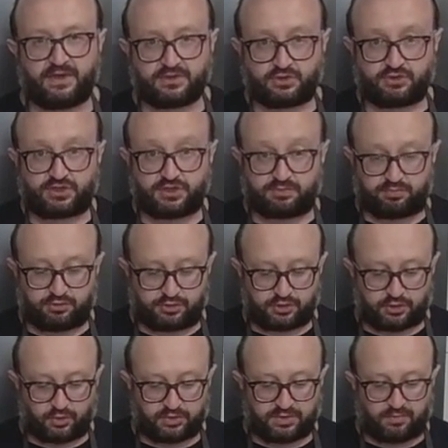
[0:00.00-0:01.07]
So it just pushes
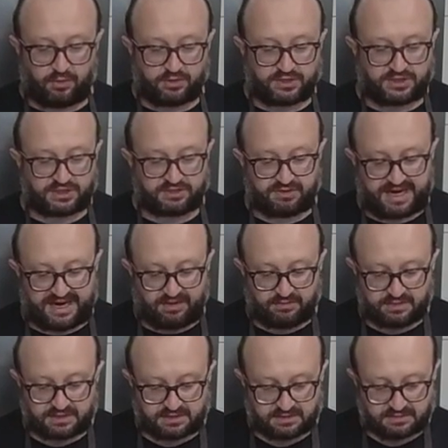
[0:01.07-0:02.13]
all the moisture out.